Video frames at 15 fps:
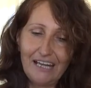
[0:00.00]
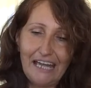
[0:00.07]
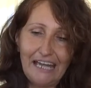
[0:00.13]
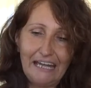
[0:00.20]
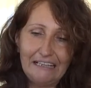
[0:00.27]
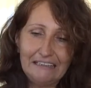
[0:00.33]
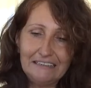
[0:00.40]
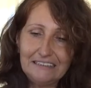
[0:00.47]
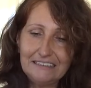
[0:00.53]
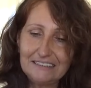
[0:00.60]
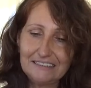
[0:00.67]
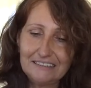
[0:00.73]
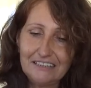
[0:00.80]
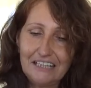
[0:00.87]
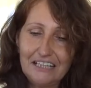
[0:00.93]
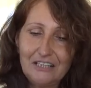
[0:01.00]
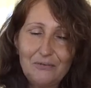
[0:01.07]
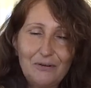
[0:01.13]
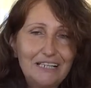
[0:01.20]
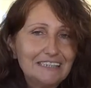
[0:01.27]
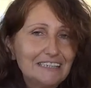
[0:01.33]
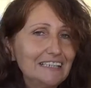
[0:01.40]
And
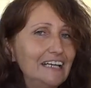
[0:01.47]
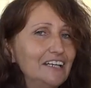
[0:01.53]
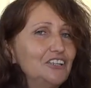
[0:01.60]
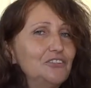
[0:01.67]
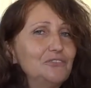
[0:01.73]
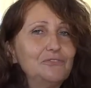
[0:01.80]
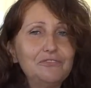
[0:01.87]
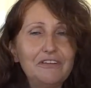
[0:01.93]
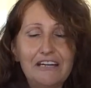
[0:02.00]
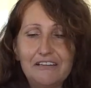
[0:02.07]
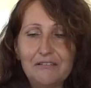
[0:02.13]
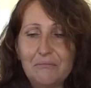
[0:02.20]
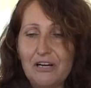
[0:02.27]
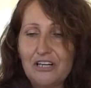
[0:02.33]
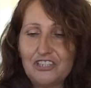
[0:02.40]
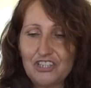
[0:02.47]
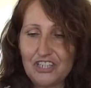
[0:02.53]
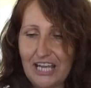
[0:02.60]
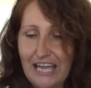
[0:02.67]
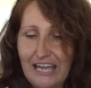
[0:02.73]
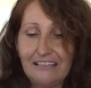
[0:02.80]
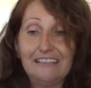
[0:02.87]
otherwise, thank you very much,
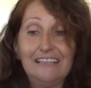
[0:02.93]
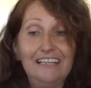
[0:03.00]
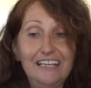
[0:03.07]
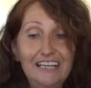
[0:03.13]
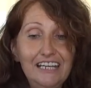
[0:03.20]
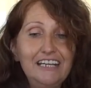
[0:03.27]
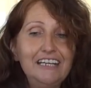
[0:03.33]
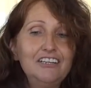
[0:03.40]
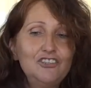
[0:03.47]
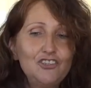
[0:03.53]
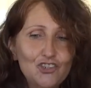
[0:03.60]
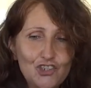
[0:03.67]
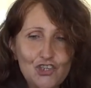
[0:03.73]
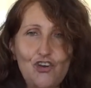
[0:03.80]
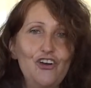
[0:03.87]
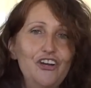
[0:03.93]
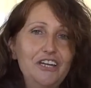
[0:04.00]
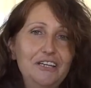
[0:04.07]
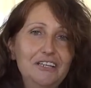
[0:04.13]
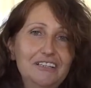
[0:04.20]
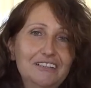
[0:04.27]
and enjoy